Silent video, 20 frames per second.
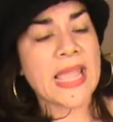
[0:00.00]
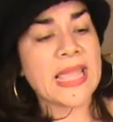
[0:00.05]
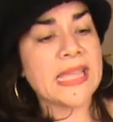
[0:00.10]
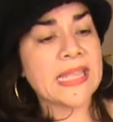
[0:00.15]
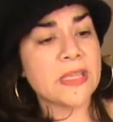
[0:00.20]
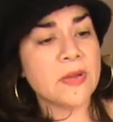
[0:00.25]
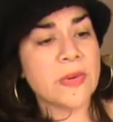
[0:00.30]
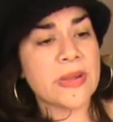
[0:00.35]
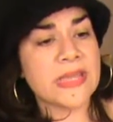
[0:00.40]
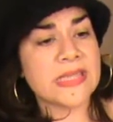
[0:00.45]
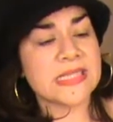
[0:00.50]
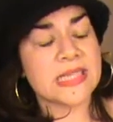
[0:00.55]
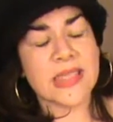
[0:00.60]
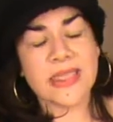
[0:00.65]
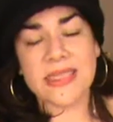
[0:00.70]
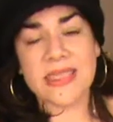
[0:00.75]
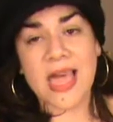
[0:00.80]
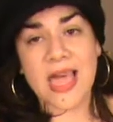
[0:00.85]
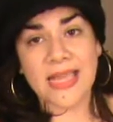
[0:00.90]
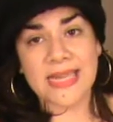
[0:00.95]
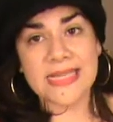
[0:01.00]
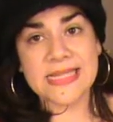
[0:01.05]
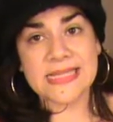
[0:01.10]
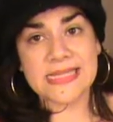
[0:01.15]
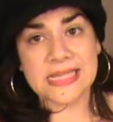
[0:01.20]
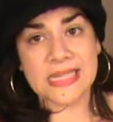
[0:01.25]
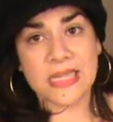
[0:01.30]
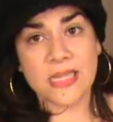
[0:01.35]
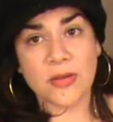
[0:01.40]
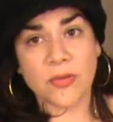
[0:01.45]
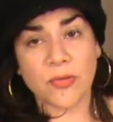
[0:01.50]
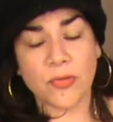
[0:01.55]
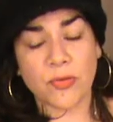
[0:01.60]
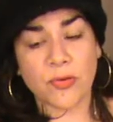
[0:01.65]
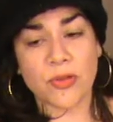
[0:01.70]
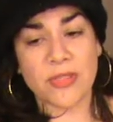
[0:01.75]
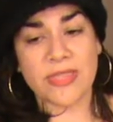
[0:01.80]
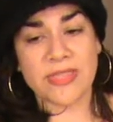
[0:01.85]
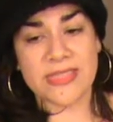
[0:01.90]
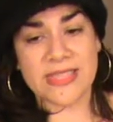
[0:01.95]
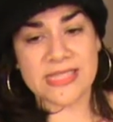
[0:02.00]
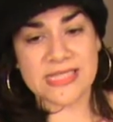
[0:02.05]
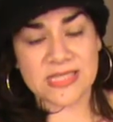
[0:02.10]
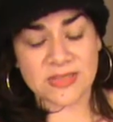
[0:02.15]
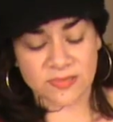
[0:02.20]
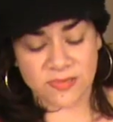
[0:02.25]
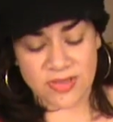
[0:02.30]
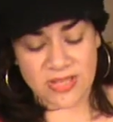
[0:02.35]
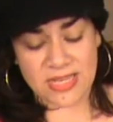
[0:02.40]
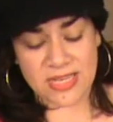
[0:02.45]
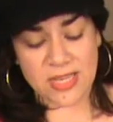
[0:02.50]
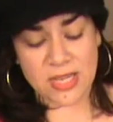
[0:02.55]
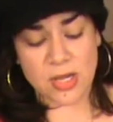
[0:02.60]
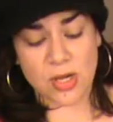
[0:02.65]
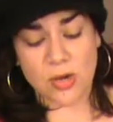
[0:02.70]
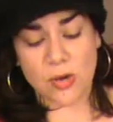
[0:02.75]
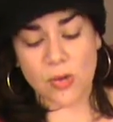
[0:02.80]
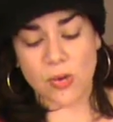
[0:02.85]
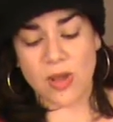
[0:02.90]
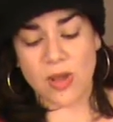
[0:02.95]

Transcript: Anyways, that is it for this video.